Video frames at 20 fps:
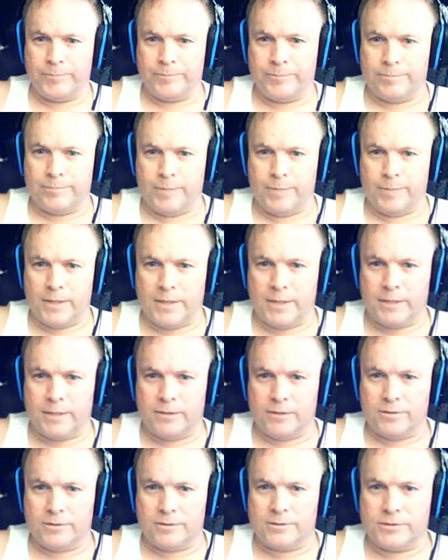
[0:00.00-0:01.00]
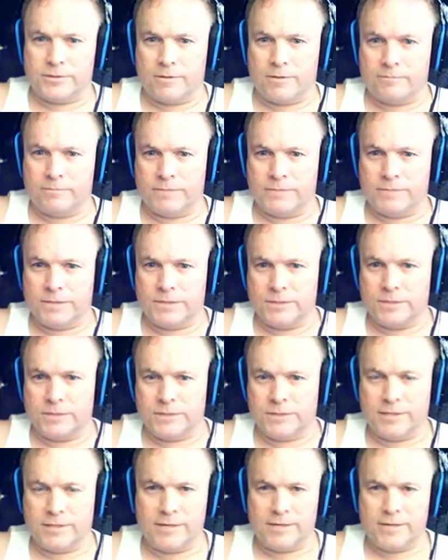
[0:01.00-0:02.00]
painkillers, so
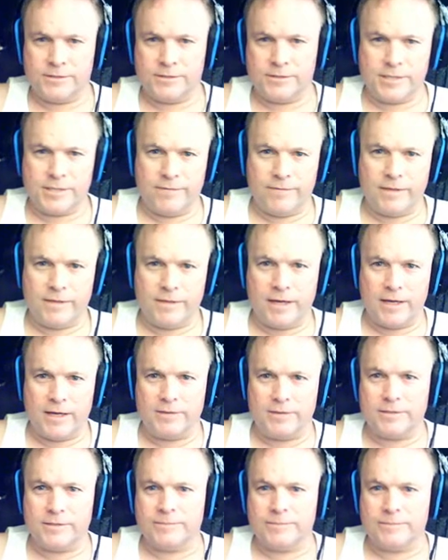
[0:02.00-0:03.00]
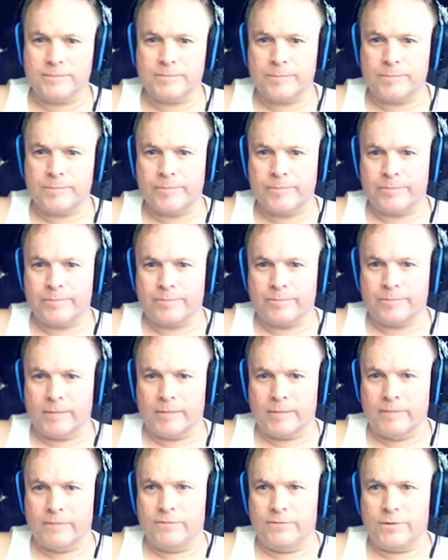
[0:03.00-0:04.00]
6,000, 7,000,
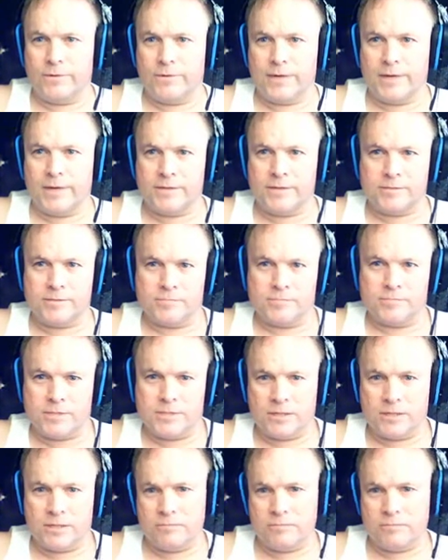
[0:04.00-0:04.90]
and 4,000. So